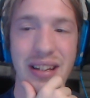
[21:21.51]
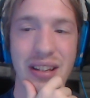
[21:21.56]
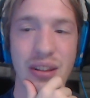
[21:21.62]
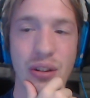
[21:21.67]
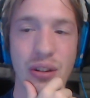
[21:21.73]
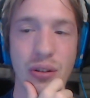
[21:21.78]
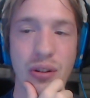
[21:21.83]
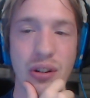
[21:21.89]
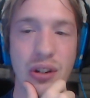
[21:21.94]

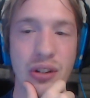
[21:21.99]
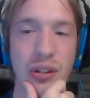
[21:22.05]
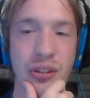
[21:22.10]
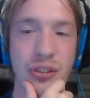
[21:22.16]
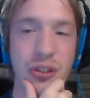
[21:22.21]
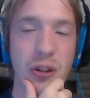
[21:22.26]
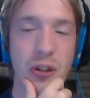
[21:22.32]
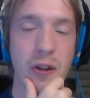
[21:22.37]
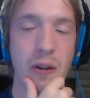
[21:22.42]
There is
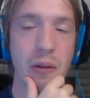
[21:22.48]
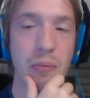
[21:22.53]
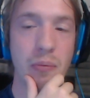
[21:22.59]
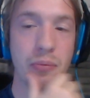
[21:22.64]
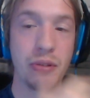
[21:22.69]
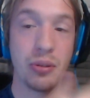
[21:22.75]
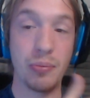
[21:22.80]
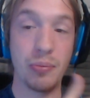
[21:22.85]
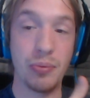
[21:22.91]

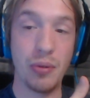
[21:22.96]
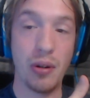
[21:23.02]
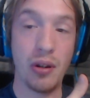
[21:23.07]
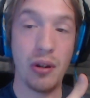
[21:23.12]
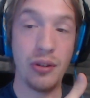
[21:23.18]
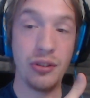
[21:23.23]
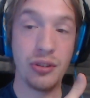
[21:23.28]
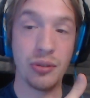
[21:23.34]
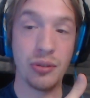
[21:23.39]

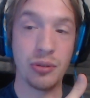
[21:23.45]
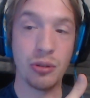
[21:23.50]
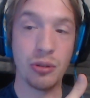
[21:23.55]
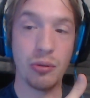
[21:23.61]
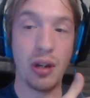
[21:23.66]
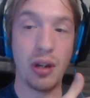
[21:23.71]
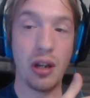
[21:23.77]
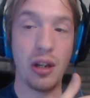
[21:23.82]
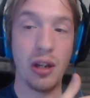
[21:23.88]

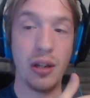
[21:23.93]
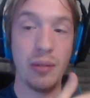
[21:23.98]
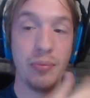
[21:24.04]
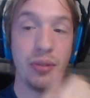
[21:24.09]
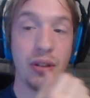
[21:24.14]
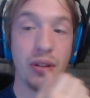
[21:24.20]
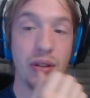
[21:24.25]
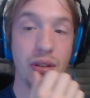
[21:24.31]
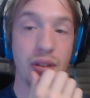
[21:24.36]

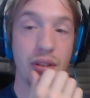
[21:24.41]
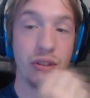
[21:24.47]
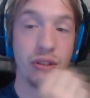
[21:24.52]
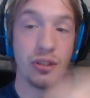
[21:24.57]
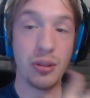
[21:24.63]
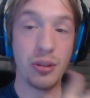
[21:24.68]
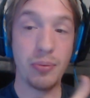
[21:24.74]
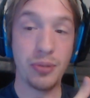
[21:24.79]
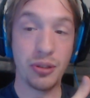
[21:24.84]
Unsubscribed,
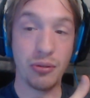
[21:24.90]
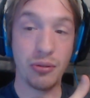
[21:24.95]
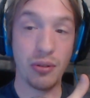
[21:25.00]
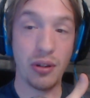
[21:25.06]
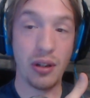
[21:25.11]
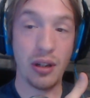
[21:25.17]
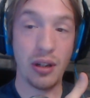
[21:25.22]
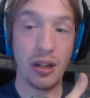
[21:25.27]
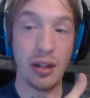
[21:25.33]

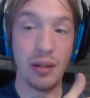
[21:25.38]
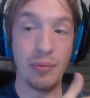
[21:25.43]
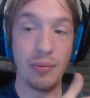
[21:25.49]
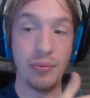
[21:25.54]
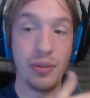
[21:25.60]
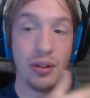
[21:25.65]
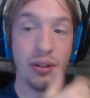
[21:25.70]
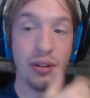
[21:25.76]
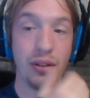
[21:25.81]

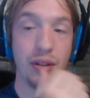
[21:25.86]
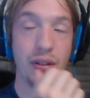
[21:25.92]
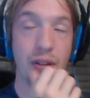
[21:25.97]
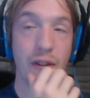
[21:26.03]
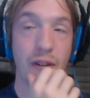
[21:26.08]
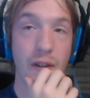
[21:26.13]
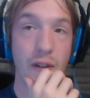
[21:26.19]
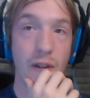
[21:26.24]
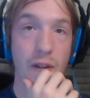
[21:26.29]
Subscribed,
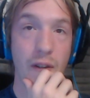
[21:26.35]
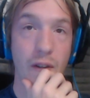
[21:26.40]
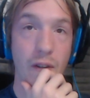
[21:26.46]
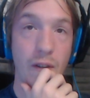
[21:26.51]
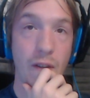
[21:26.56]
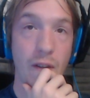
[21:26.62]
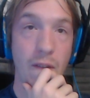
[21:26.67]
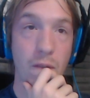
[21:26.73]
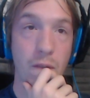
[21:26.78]

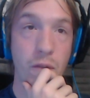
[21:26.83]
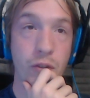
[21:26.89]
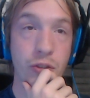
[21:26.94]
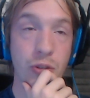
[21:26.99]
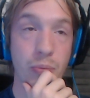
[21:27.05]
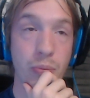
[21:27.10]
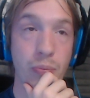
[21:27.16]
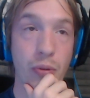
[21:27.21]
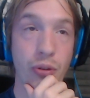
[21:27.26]
which
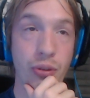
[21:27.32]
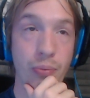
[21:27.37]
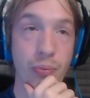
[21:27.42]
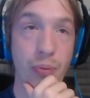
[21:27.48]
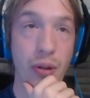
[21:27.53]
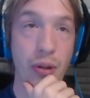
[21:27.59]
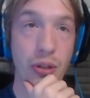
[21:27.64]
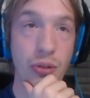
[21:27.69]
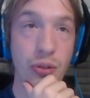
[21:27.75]
are both
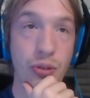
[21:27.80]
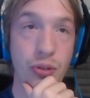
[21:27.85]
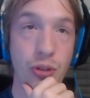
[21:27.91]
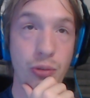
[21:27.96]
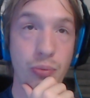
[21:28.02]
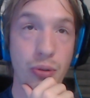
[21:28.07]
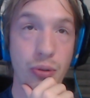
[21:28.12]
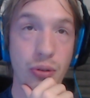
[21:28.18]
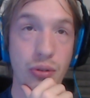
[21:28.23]
about
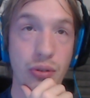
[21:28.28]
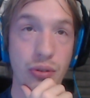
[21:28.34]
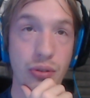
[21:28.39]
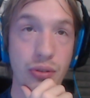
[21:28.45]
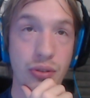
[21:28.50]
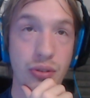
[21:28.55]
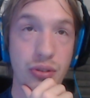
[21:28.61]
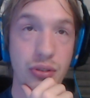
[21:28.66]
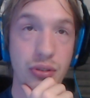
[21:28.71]

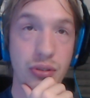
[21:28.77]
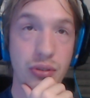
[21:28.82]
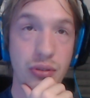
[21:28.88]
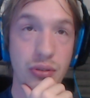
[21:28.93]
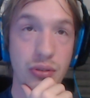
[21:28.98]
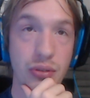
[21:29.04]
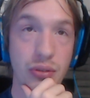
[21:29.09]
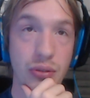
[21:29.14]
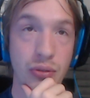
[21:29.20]
YouTubers,
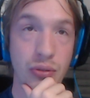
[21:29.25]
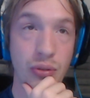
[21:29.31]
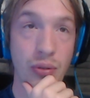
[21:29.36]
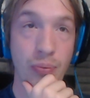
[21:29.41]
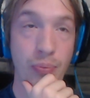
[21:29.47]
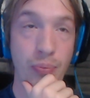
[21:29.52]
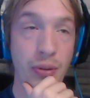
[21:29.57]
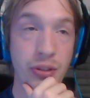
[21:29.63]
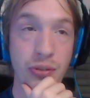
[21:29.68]
a
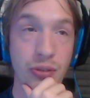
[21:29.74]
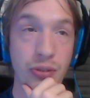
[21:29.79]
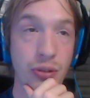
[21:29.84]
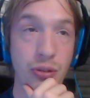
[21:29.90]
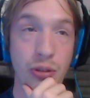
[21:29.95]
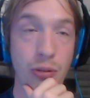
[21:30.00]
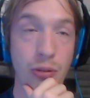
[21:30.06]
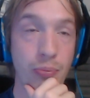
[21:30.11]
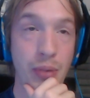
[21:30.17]
bunch of
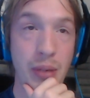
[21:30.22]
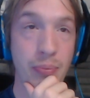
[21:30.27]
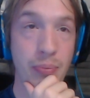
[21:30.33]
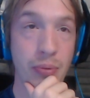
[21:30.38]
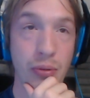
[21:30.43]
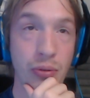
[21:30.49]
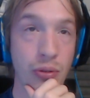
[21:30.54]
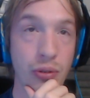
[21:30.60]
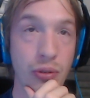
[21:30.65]
YouTube
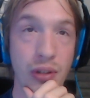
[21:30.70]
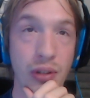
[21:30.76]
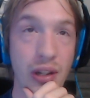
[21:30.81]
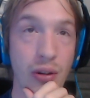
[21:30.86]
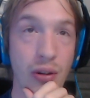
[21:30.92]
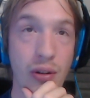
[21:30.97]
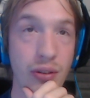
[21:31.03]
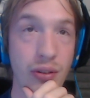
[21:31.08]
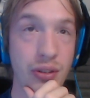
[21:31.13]
people who get
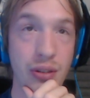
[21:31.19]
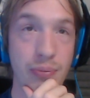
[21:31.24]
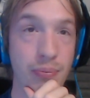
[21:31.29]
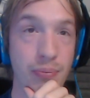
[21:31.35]
haunted.